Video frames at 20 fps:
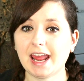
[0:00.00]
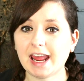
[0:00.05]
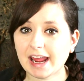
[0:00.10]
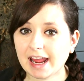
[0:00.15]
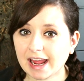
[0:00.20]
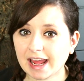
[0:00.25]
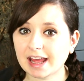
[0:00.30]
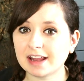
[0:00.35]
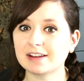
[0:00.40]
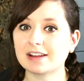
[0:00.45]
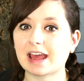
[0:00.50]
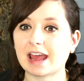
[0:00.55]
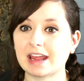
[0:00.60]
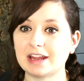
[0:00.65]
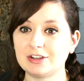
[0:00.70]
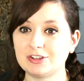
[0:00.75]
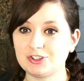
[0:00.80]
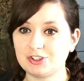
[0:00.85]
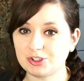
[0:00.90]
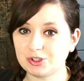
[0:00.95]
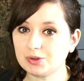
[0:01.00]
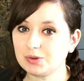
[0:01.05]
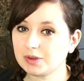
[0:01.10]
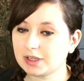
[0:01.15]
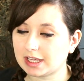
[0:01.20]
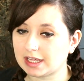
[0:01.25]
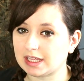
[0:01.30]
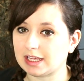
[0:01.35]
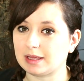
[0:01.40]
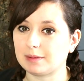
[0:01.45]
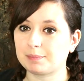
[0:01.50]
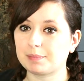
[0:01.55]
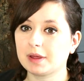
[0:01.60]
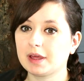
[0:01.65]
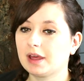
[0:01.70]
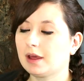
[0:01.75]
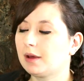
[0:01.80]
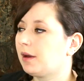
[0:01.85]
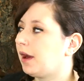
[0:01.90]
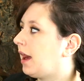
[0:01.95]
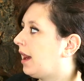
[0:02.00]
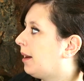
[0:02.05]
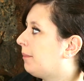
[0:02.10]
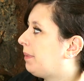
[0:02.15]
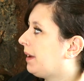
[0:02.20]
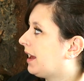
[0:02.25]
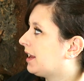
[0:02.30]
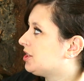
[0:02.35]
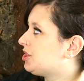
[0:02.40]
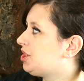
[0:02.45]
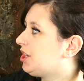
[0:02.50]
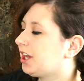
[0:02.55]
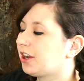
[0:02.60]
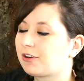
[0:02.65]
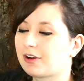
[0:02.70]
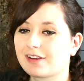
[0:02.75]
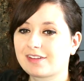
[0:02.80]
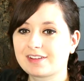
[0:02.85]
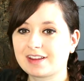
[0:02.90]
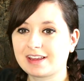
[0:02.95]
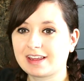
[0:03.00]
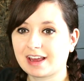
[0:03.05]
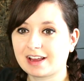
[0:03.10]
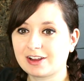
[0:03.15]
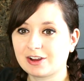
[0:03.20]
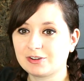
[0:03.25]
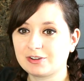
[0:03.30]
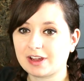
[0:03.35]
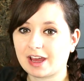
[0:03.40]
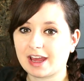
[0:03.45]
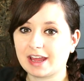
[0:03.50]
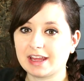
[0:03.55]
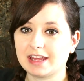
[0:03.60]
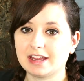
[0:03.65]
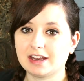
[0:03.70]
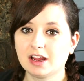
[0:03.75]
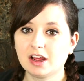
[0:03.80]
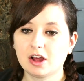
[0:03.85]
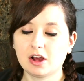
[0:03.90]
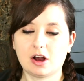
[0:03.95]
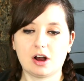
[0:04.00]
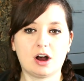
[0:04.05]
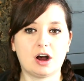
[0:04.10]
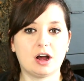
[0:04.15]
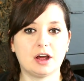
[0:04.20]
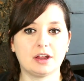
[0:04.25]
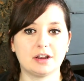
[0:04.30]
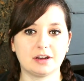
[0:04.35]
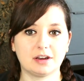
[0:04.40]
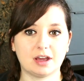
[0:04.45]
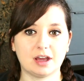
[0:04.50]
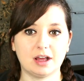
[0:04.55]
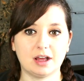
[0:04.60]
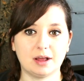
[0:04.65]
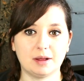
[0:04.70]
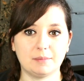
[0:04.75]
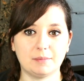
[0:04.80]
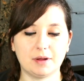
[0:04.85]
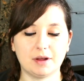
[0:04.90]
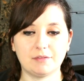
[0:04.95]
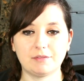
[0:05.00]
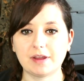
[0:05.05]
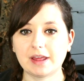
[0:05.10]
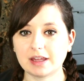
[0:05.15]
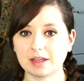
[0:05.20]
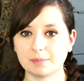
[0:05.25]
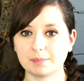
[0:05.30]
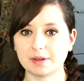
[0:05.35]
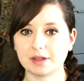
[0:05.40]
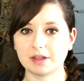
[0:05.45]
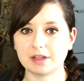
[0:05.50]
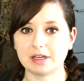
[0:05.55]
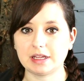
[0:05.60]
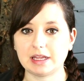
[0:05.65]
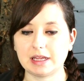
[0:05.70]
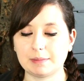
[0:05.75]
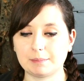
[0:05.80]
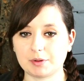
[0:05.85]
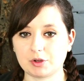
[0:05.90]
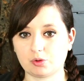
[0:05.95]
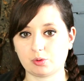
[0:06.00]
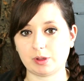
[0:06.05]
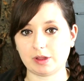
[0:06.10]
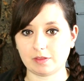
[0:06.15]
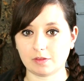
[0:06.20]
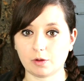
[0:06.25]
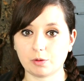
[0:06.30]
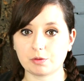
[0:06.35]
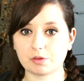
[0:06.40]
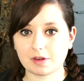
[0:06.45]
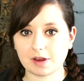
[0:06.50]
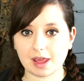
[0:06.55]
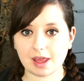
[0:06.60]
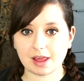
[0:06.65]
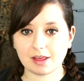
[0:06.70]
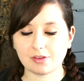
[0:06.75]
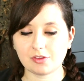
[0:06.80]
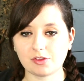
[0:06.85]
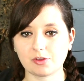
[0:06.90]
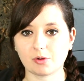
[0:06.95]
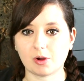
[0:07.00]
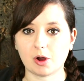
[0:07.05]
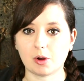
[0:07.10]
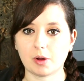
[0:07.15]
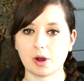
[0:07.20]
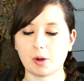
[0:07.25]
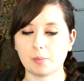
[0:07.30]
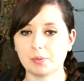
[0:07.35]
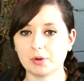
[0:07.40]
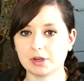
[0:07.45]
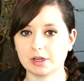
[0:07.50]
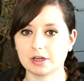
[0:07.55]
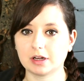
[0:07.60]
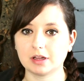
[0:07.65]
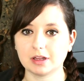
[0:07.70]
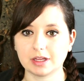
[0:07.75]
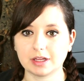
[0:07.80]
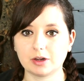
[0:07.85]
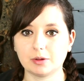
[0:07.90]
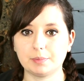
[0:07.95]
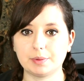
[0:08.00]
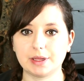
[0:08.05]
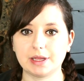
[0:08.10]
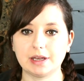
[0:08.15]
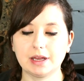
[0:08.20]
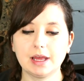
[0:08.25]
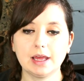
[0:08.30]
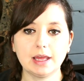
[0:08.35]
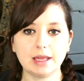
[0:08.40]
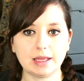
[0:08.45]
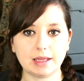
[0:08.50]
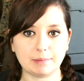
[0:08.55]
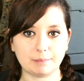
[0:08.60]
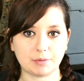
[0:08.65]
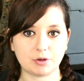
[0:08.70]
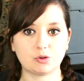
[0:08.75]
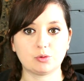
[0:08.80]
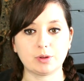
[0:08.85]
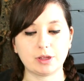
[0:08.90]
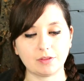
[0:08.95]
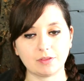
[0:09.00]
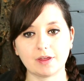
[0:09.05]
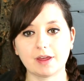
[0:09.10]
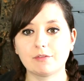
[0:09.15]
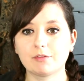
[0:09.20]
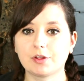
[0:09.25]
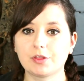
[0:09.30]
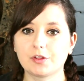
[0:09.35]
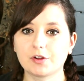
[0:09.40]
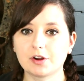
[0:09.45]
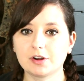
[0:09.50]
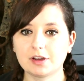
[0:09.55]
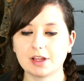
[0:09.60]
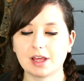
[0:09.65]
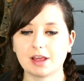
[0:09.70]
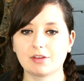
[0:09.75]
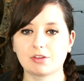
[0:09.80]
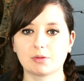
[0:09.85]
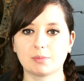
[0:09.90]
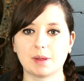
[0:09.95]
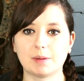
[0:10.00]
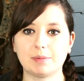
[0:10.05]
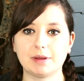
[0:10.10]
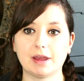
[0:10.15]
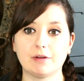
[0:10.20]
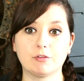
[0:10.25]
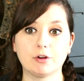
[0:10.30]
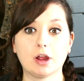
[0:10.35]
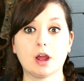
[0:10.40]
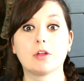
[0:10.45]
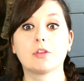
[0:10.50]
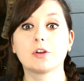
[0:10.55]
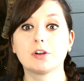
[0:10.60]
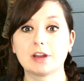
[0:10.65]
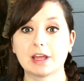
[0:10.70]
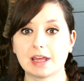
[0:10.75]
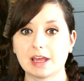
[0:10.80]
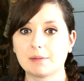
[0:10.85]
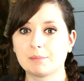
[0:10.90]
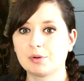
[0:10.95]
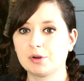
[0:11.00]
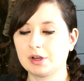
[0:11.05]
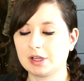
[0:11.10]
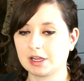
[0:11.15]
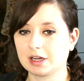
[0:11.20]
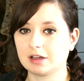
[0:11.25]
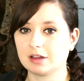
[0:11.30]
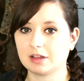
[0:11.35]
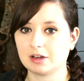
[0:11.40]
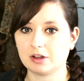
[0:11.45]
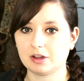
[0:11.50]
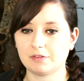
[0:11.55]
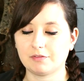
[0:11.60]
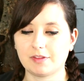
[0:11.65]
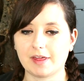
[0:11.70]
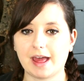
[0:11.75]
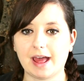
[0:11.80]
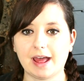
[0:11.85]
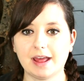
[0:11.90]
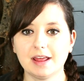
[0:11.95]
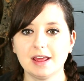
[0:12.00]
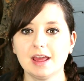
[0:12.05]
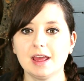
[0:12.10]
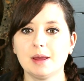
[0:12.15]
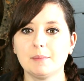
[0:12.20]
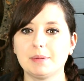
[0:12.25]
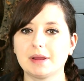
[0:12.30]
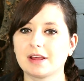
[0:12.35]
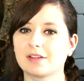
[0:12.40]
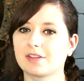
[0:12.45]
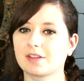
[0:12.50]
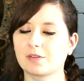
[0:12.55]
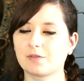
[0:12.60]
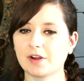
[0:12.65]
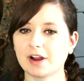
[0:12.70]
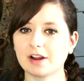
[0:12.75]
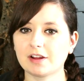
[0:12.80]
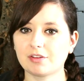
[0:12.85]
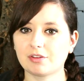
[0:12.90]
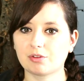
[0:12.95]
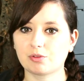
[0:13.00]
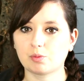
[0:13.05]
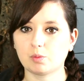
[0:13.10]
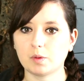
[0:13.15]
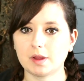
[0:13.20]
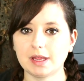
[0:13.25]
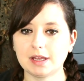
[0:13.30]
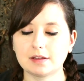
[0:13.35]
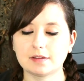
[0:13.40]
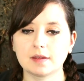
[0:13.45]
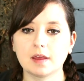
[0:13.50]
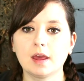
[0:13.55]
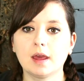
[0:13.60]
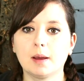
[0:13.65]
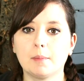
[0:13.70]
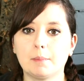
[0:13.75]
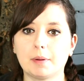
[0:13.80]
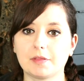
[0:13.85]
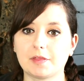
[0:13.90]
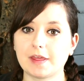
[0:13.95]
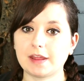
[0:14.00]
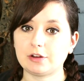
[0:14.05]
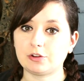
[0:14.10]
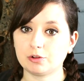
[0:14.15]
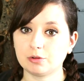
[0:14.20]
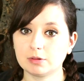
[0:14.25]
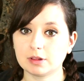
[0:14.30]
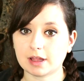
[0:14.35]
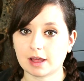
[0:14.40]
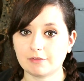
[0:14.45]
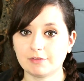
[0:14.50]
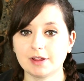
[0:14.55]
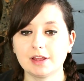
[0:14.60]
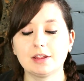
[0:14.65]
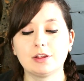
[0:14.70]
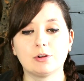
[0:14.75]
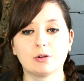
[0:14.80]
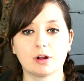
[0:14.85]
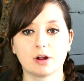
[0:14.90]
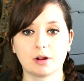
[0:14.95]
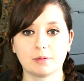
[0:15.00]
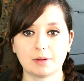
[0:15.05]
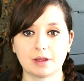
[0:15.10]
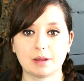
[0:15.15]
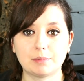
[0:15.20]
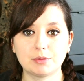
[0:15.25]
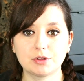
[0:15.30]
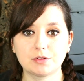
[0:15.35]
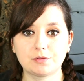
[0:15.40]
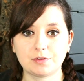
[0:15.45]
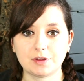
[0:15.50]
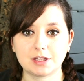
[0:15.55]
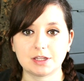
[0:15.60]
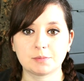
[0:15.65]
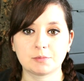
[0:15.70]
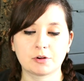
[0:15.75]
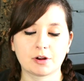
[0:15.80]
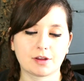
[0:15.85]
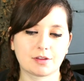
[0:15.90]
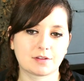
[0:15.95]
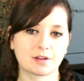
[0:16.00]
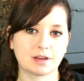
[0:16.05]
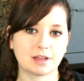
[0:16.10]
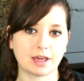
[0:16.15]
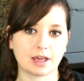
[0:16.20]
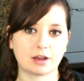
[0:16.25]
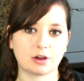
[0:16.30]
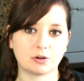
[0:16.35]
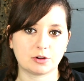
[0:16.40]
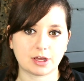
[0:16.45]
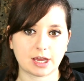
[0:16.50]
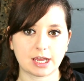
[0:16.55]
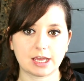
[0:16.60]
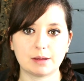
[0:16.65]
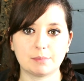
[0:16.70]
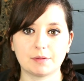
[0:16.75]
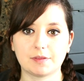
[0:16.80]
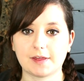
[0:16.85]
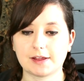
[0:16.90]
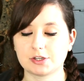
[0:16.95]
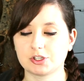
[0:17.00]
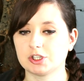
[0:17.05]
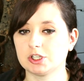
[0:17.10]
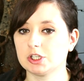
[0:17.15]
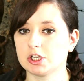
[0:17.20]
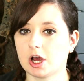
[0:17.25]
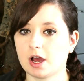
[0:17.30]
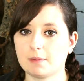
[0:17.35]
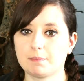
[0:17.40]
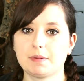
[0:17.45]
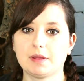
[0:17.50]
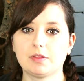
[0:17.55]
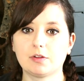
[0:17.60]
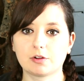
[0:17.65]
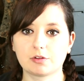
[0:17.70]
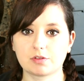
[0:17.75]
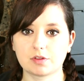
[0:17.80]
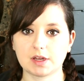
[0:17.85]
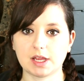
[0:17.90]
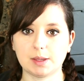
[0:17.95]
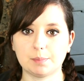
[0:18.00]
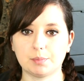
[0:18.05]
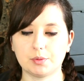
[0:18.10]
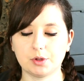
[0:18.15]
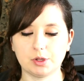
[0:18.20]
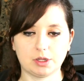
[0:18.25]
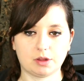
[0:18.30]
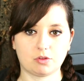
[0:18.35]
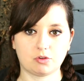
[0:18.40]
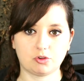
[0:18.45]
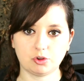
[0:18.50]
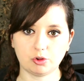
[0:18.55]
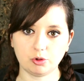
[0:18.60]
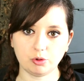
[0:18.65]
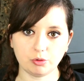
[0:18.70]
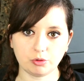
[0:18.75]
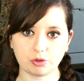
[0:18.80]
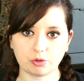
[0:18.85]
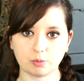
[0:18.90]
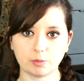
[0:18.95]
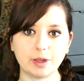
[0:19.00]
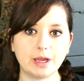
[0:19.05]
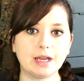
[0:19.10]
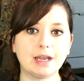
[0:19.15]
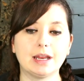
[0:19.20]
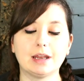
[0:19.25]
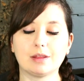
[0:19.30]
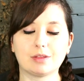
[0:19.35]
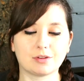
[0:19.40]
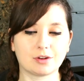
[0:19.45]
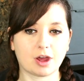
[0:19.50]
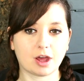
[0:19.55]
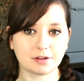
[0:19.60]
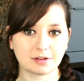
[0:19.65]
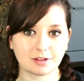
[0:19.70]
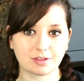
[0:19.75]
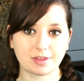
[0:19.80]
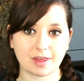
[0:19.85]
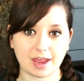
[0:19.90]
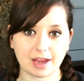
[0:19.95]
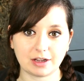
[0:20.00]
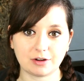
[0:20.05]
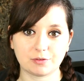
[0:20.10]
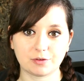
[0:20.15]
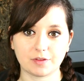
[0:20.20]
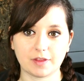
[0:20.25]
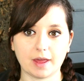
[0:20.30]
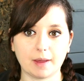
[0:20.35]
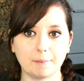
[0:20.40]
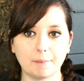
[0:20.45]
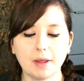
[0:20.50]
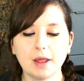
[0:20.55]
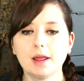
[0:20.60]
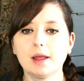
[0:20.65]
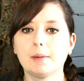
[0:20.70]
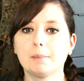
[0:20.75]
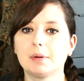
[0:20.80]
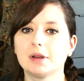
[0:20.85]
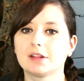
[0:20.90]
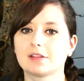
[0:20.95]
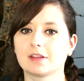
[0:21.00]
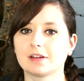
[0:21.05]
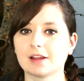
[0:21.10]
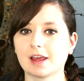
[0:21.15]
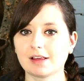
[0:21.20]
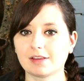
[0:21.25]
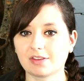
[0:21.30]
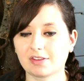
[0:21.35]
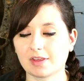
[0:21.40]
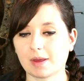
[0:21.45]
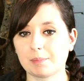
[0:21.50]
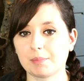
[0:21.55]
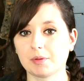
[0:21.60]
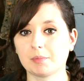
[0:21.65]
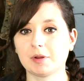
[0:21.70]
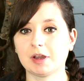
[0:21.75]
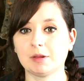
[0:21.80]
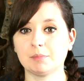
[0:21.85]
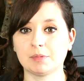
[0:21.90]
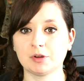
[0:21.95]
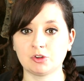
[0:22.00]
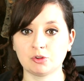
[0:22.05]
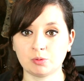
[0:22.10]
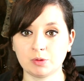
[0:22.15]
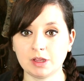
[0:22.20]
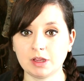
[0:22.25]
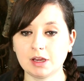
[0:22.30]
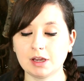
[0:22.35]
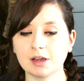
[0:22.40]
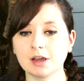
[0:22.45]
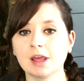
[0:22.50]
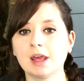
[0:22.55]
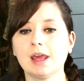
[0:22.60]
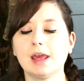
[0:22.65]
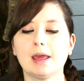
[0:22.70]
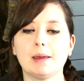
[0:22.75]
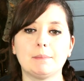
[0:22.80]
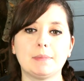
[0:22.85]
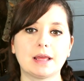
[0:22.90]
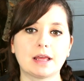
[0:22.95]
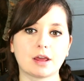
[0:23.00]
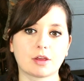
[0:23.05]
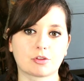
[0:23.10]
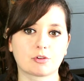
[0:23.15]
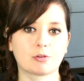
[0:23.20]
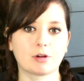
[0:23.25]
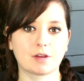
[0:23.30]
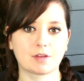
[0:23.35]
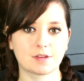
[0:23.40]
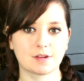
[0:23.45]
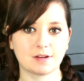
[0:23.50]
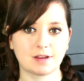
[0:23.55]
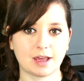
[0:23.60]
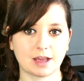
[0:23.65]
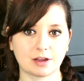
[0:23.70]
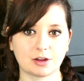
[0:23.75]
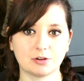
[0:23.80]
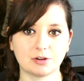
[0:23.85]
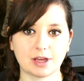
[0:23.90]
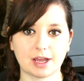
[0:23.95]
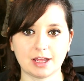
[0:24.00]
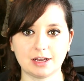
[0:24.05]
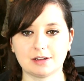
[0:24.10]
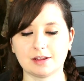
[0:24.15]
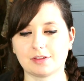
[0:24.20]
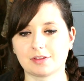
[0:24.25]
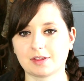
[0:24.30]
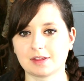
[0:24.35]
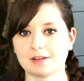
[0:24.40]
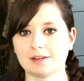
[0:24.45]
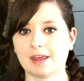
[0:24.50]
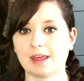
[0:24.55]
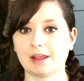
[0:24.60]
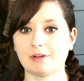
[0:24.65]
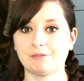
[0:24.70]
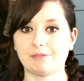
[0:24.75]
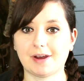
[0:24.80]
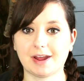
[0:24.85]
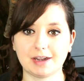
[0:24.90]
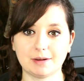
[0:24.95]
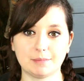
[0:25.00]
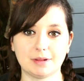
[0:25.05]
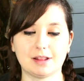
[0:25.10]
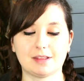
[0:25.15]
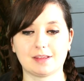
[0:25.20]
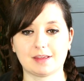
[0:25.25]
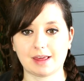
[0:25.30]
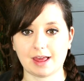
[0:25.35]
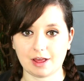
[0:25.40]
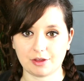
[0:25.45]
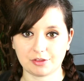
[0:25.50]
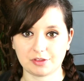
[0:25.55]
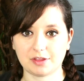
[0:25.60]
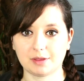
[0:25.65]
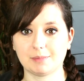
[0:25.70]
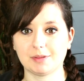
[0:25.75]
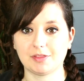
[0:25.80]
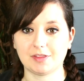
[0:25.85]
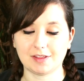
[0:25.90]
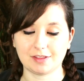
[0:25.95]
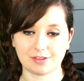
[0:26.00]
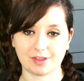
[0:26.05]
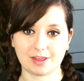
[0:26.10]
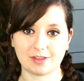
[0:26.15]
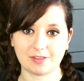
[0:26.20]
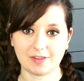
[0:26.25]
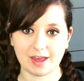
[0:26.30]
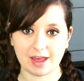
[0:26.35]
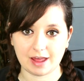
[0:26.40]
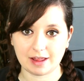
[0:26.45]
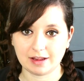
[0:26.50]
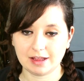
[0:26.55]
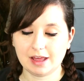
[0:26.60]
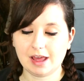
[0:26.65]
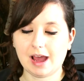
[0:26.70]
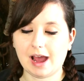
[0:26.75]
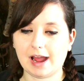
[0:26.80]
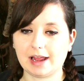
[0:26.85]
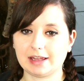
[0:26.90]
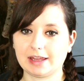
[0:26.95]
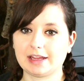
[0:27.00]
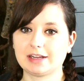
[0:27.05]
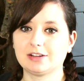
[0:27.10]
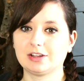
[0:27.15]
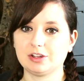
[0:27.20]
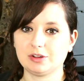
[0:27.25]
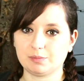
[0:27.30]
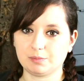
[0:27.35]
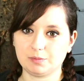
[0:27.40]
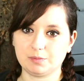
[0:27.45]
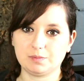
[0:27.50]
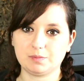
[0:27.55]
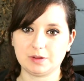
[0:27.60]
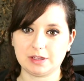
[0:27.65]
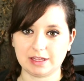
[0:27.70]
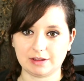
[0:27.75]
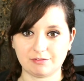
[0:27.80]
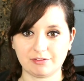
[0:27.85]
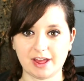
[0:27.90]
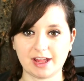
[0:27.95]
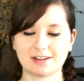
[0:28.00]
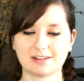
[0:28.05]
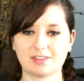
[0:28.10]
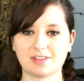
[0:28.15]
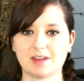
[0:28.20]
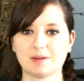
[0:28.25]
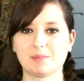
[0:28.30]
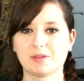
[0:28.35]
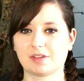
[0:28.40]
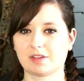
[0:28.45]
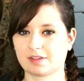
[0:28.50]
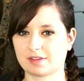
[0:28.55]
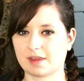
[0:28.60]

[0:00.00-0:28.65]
And I do keep uh, Pangea Crested Gecko Diet on um, availability in between those days, so I'll, I'll, put in a little bit in between the every third day, so maybe every other day I'm putting in a little of that, because it's very sweet, but they do love it. You are able to feed them Crested Gecko Diet, but that should not be their staple. It's too sweet, it is not designed for them, but it's a nice supplement in between, and because Crested Gecko Diet does contain vitamins and calcium and things like that, I like to give that to them as a